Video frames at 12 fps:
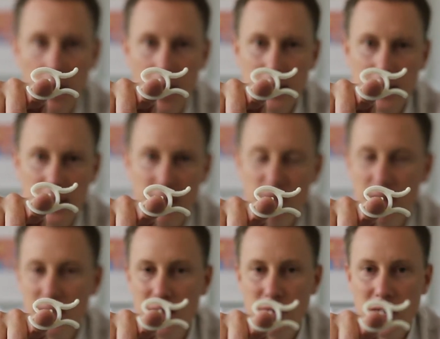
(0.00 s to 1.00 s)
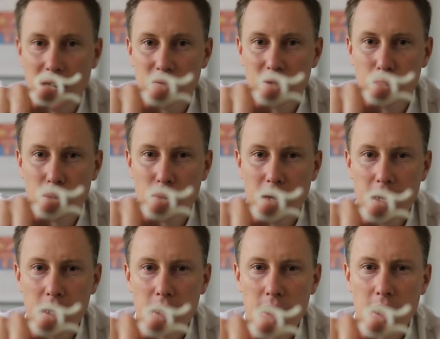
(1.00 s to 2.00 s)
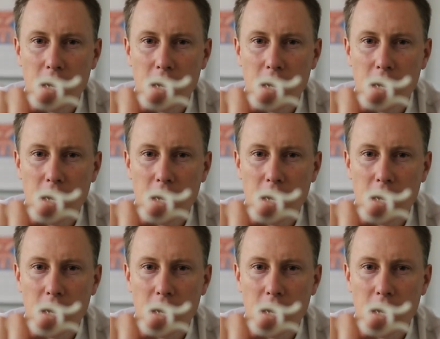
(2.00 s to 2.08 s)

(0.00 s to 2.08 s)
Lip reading: As I say, relatively comfortable to wear.